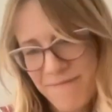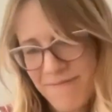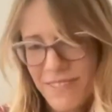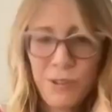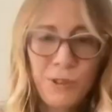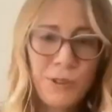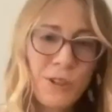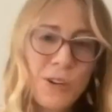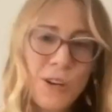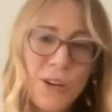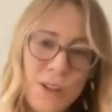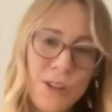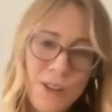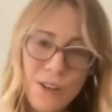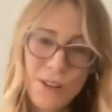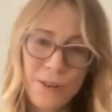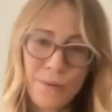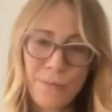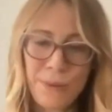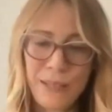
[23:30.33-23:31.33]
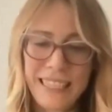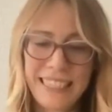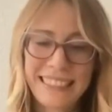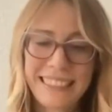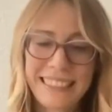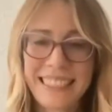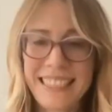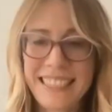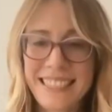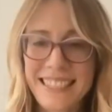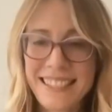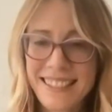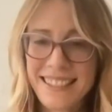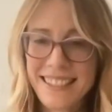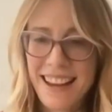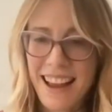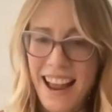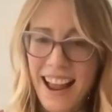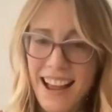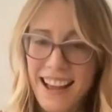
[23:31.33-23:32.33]
Those are all the places.
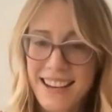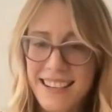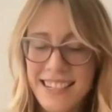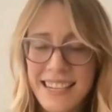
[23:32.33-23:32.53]
And